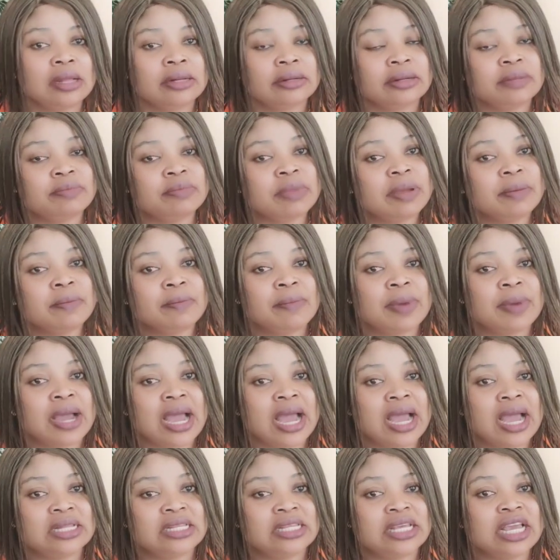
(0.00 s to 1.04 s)
Remember,
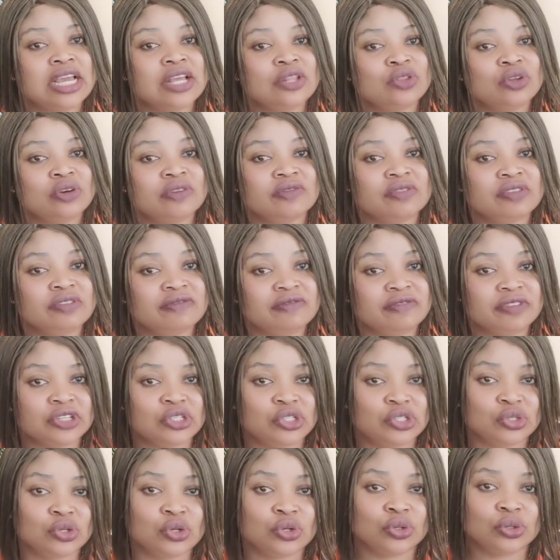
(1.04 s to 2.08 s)
at the end of the
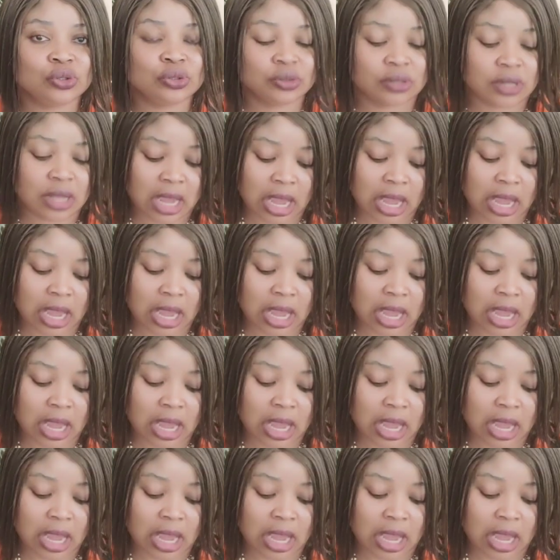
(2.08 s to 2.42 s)
video,